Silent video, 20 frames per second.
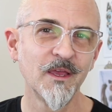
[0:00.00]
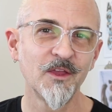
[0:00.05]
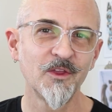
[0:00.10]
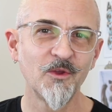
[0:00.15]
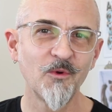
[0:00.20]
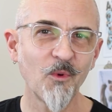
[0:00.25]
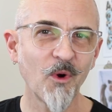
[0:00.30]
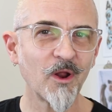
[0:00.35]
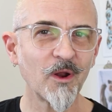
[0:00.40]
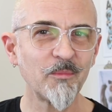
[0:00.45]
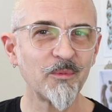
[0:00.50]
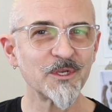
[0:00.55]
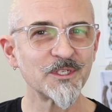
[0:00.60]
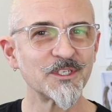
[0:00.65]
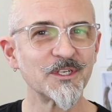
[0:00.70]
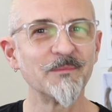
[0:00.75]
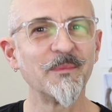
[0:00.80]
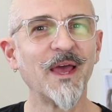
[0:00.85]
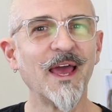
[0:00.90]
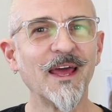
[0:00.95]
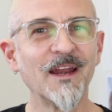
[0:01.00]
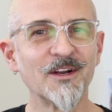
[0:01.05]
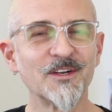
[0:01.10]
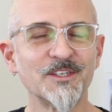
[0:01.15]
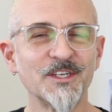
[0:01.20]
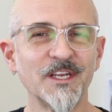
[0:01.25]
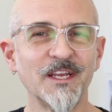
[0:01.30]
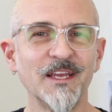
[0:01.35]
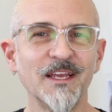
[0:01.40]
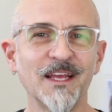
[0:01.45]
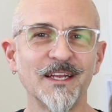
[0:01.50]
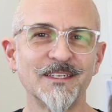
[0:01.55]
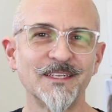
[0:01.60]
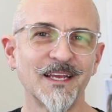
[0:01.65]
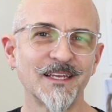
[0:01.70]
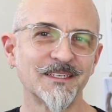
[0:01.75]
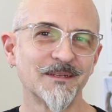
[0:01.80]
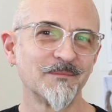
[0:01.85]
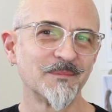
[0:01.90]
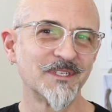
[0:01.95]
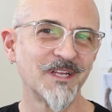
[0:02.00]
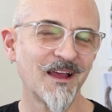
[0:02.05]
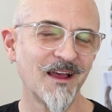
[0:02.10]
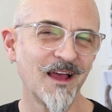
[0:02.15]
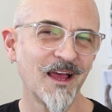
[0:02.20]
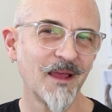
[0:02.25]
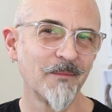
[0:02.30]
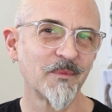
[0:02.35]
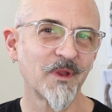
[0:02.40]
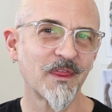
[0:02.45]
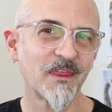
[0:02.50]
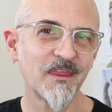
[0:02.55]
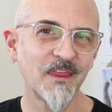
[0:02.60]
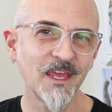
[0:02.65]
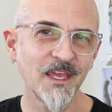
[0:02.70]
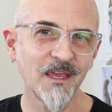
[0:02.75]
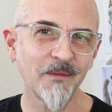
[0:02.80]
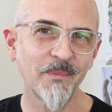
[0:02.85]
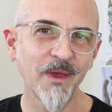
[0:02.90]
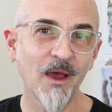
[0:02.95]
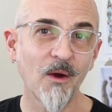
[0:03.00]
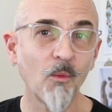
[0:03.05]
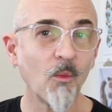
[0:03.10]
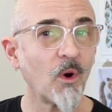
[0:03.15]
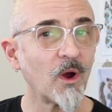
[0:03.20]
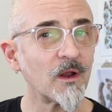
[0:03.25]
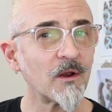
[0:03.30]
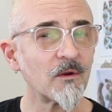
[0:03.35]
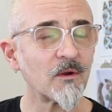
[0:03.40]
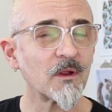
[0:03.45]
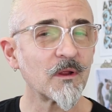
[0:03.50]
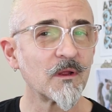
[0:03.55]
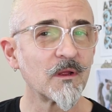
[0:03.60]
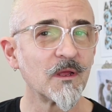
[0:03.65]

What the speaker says: You want to put some energy and take some time to think about what